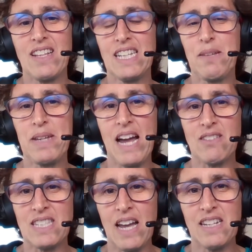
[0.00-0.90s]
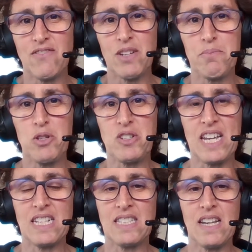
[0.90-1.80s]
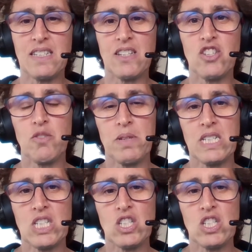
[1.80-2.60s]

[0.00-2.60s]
a little bit outside of computer science as a human.